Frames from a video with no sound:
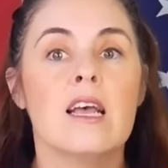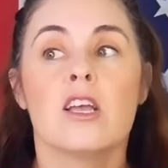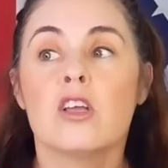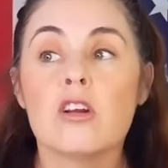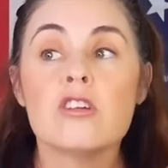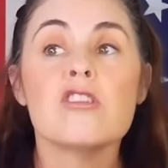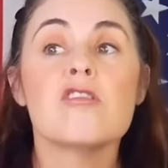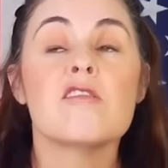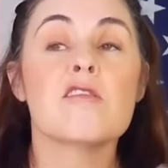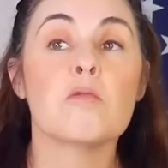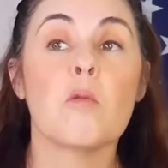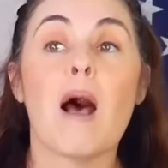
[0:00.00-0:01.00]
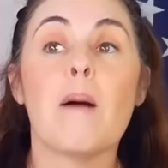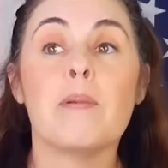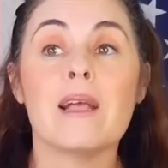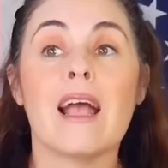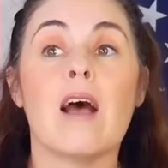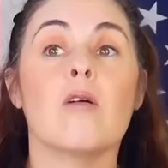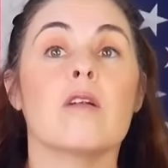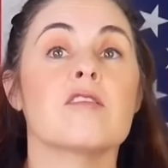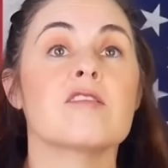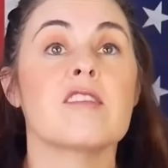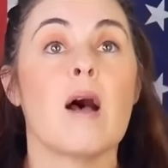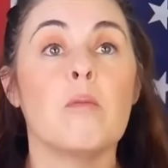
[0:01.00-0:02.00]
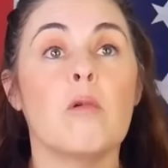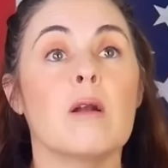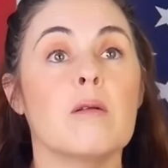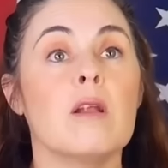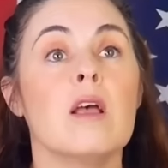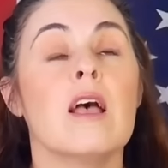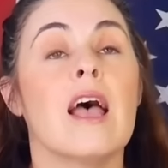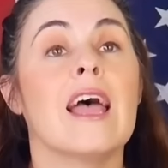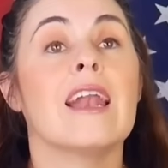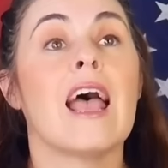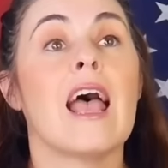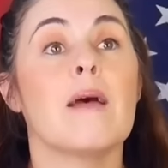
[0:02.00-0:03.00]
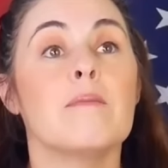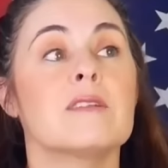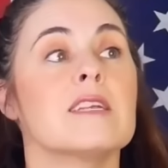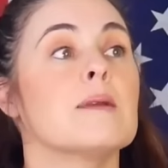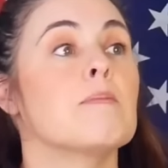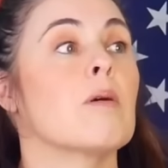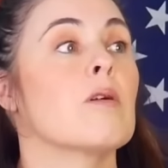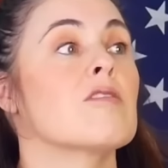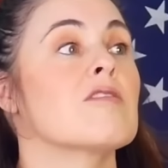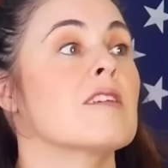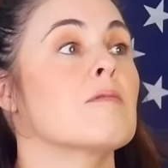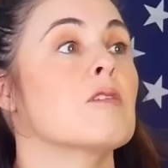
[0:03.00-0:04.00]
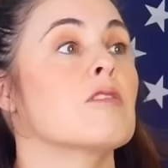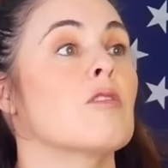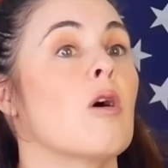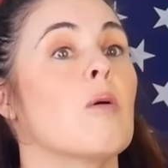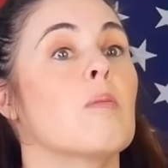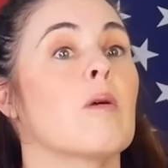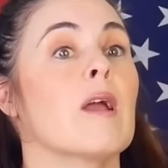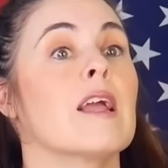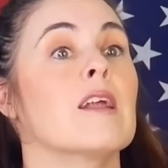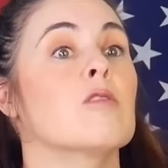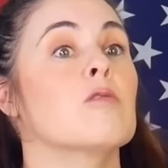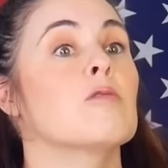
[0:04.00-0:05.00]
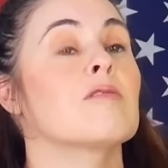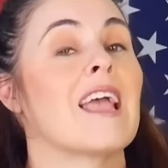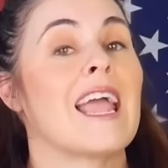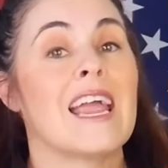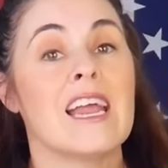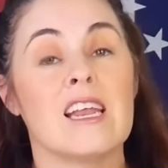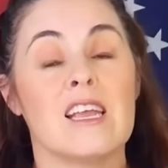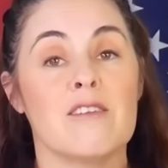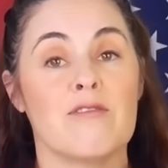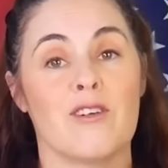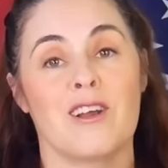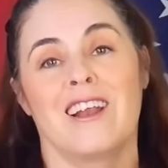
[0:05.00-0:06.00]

You're just swapping out someone an empty person with no brain who's 80 for